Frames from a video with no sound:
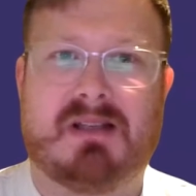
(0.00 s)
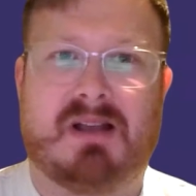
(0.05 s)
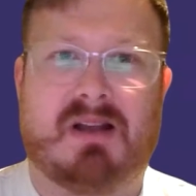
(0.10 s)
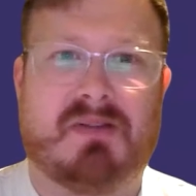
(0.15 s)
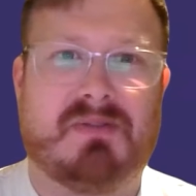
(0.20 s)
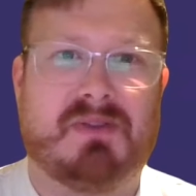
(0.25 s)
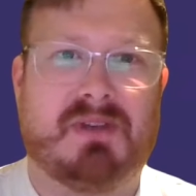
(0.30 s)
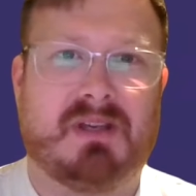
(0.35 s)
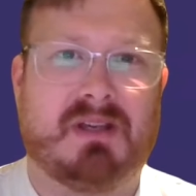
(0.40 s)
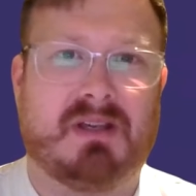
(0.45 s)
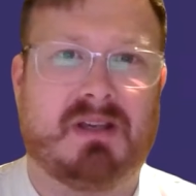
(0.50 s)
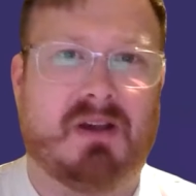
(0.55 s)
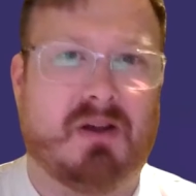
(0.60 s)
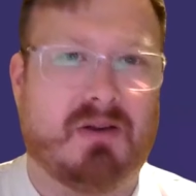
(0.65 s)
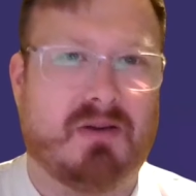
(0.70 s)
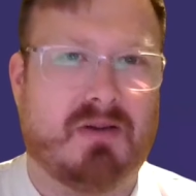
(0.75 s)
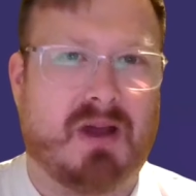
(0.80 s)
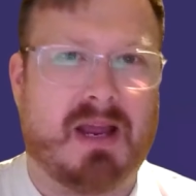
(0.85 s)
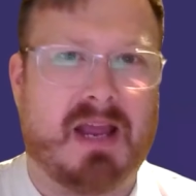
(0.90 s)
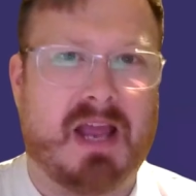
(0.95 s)
I think I
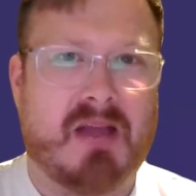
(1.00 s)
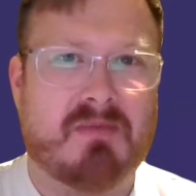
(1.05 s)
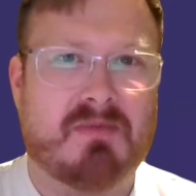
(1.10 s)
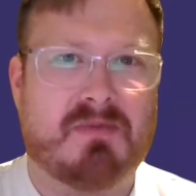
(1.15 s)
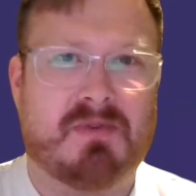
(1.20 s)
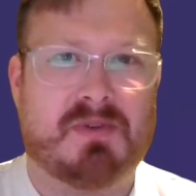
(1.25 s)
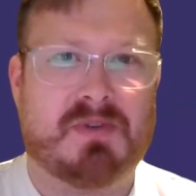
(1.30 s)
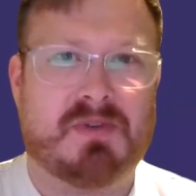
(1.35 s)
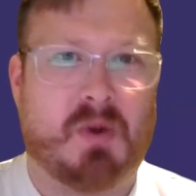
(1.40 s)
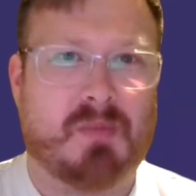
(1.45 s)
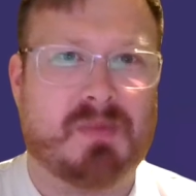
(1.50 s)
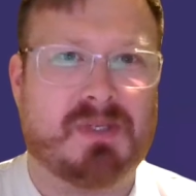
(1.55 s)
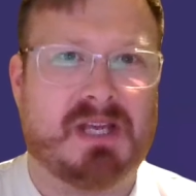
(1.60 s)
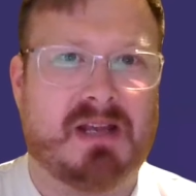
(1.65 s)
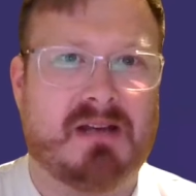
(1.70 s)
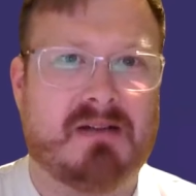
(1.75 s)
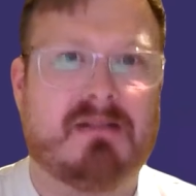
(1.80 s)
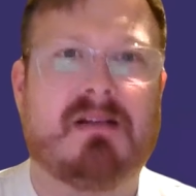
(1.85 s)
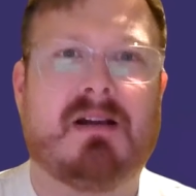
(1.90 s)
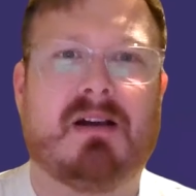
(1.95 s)
aimed for a top 10.